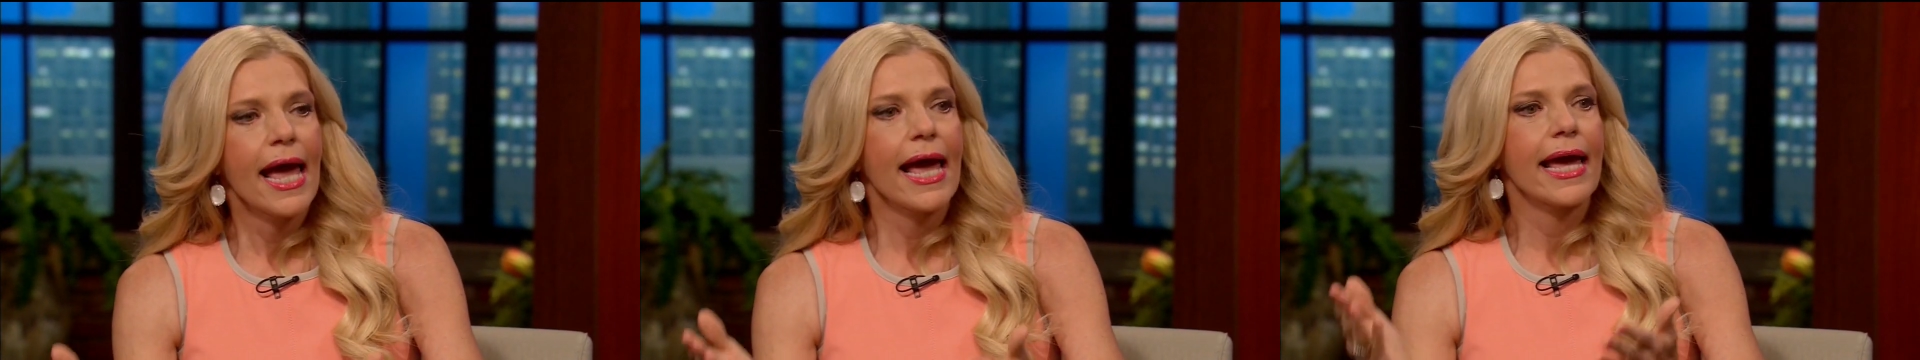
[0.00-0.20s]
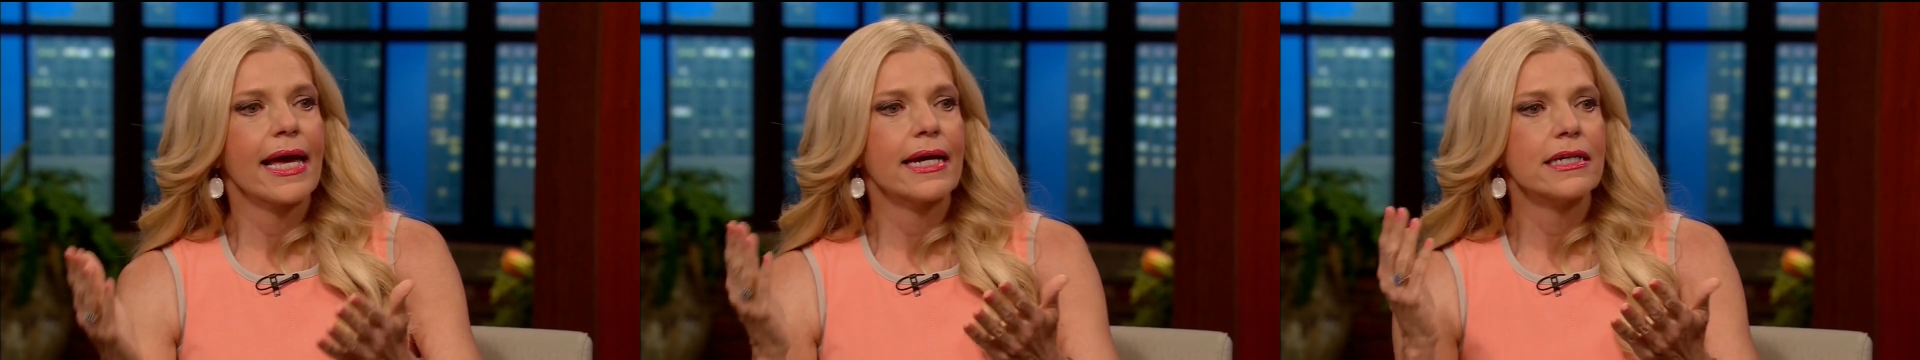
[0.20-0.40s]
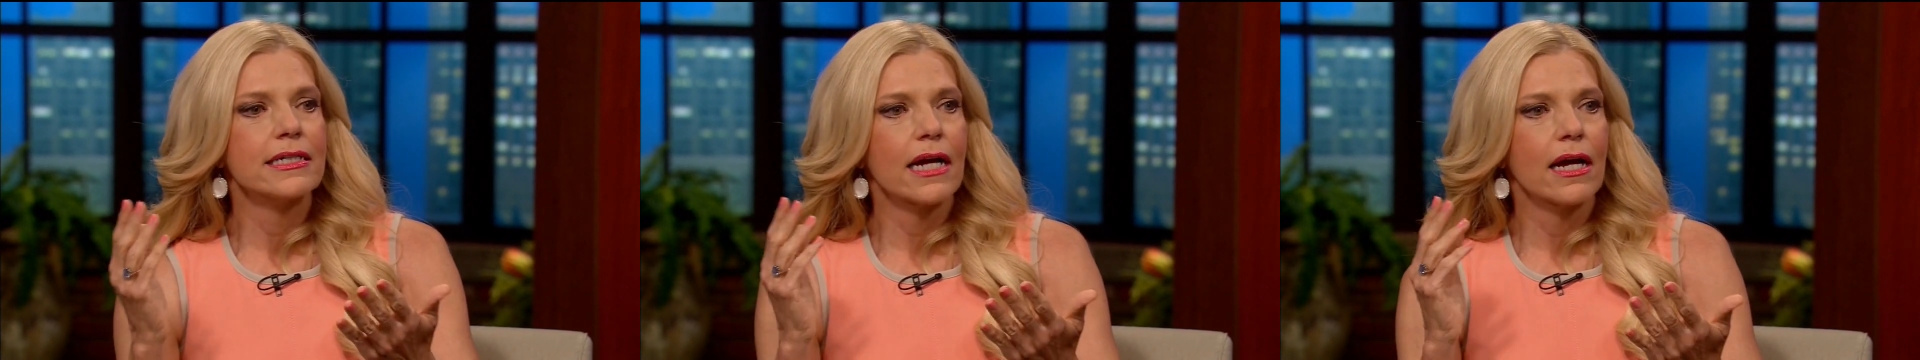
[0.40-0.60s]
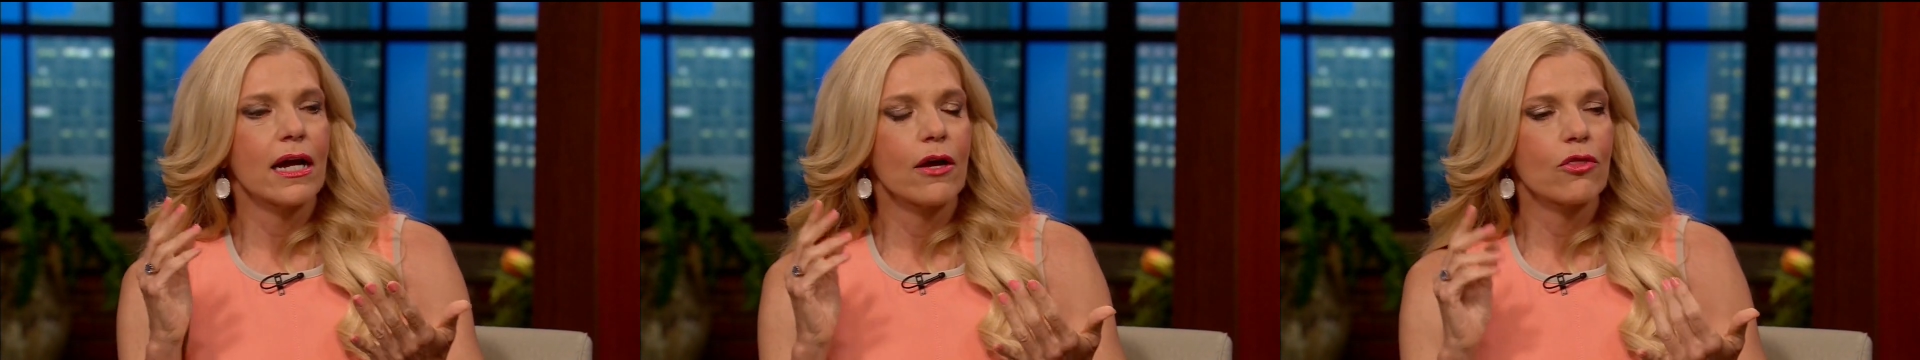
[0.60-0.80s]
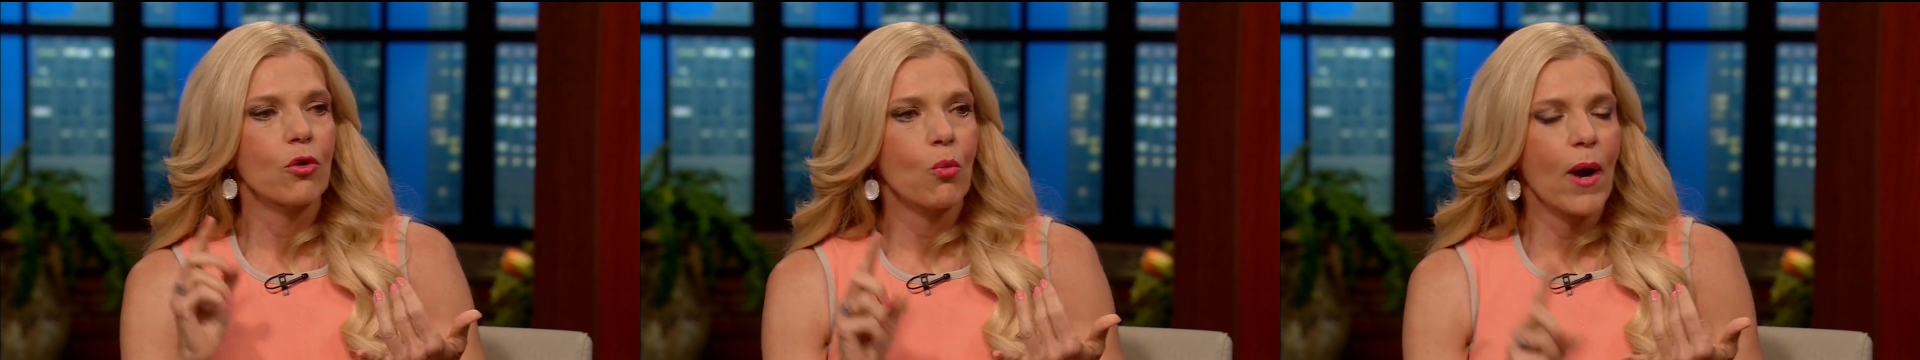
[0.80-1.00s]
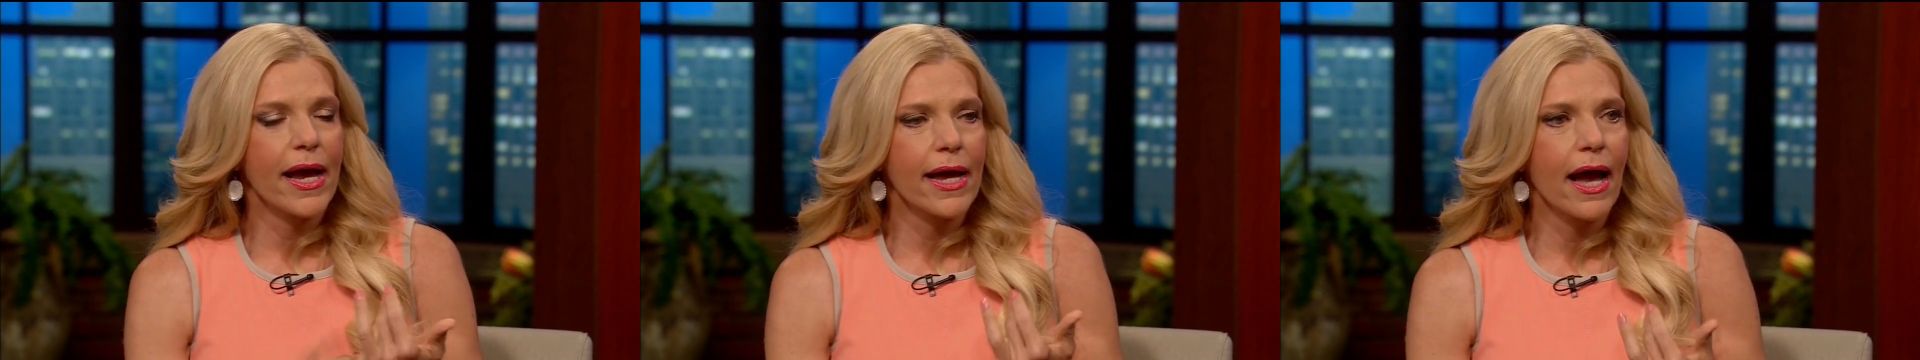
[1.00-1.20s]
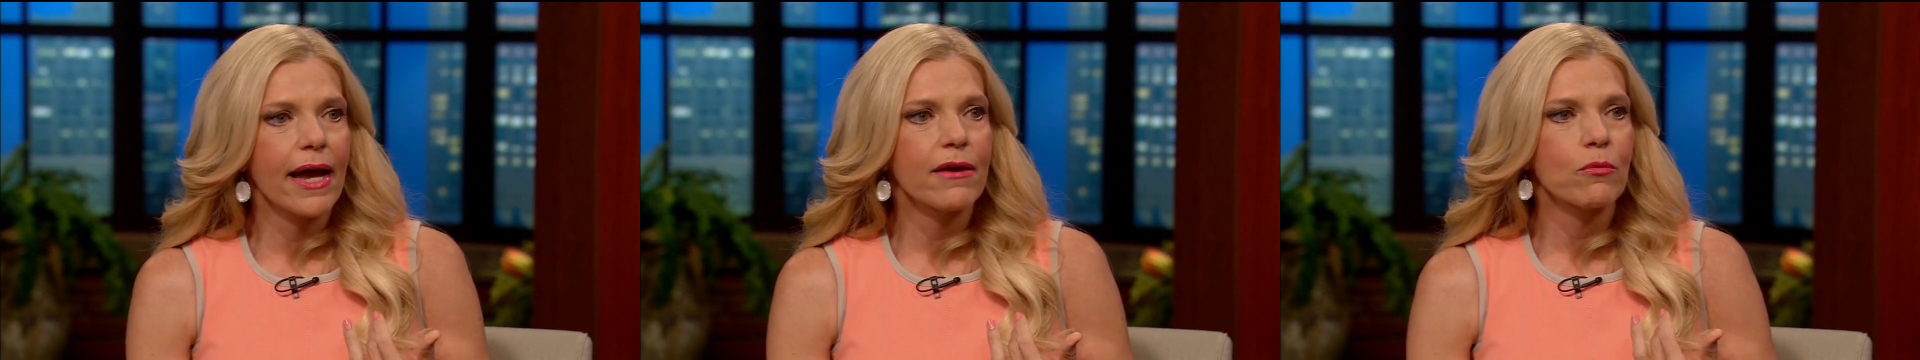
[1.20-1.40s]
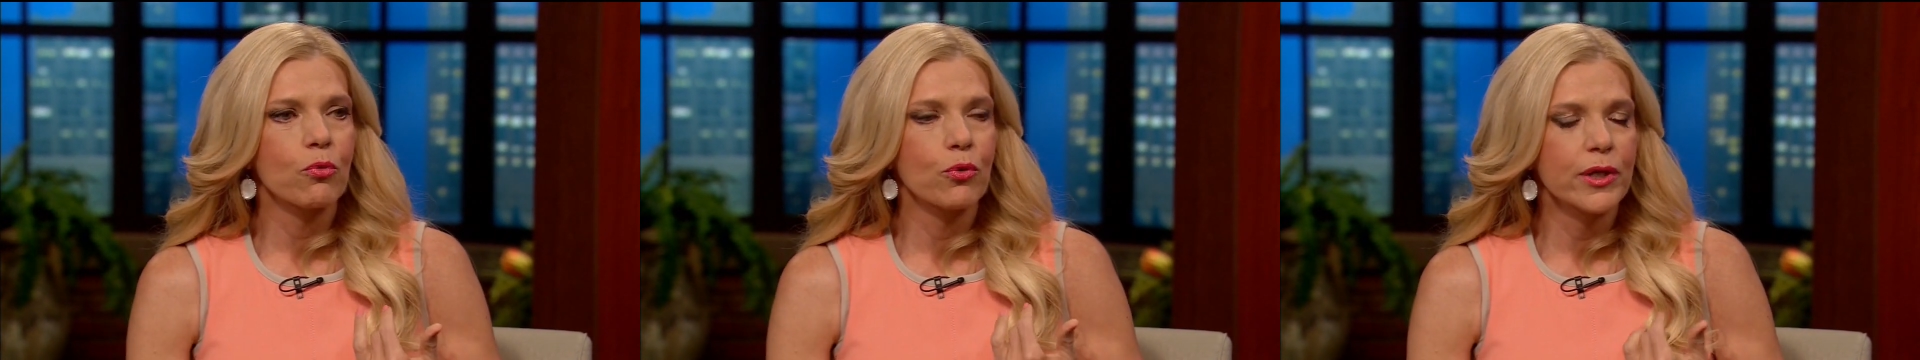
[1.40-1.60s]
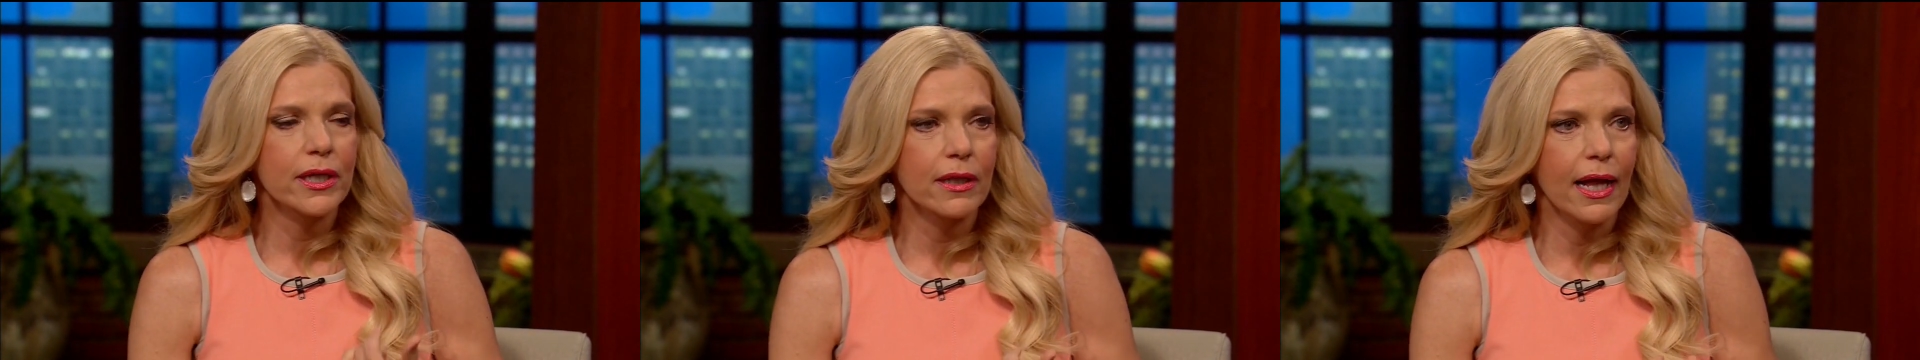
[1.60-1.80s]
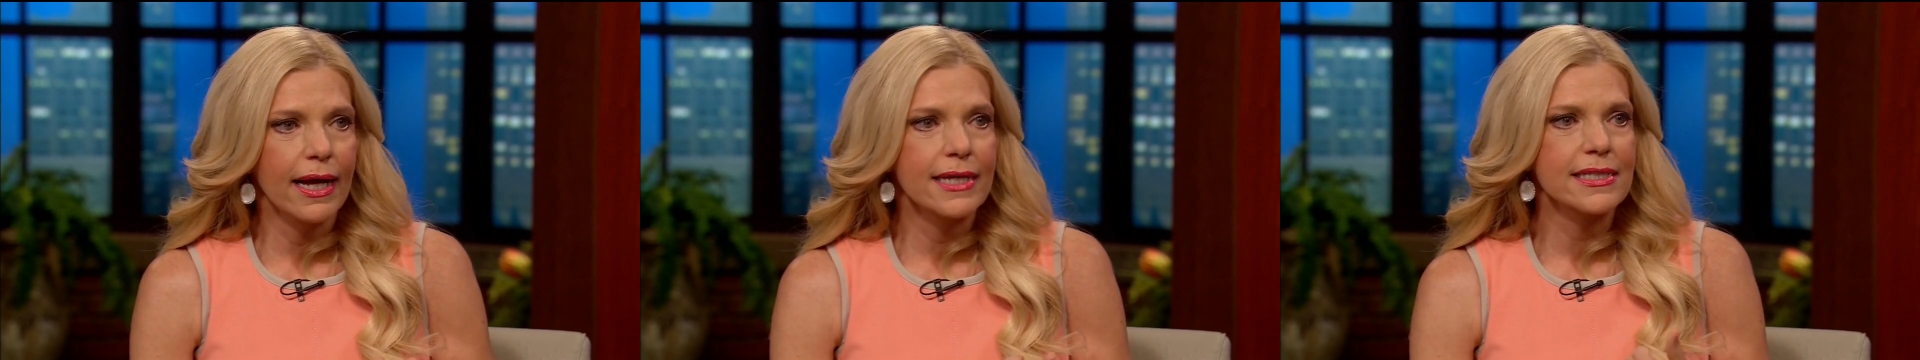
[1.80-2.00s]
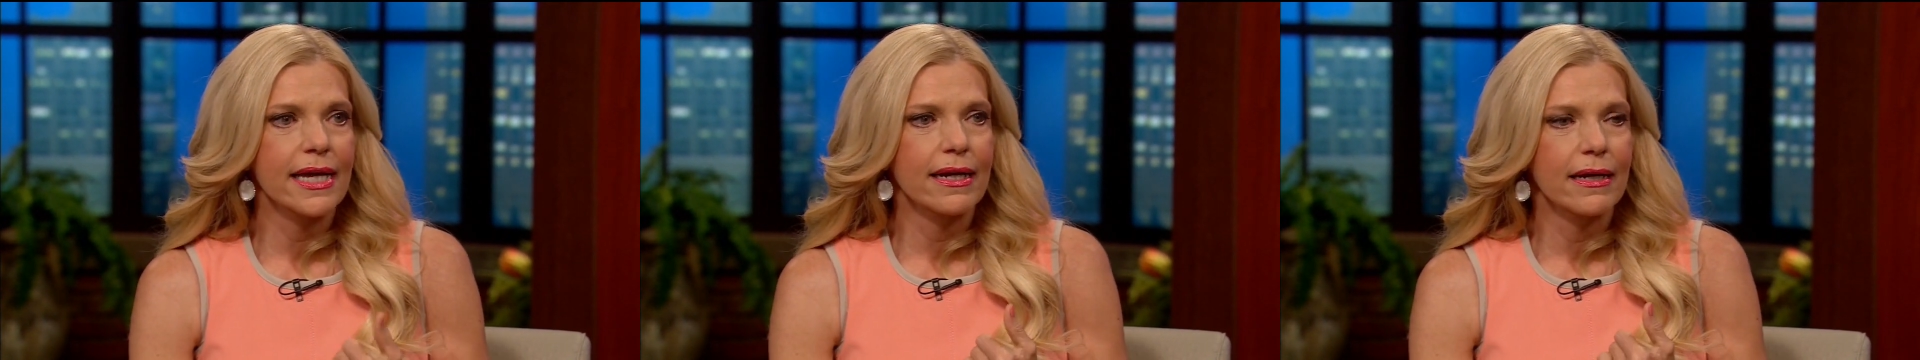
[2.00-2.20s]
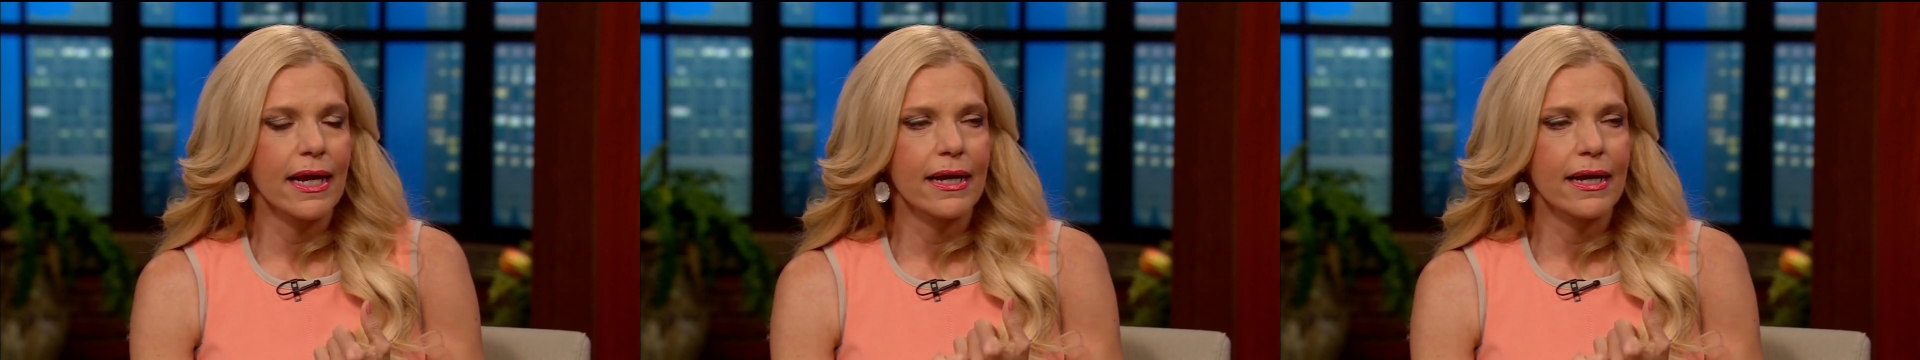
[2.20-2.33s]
And uh, the way I realized, and,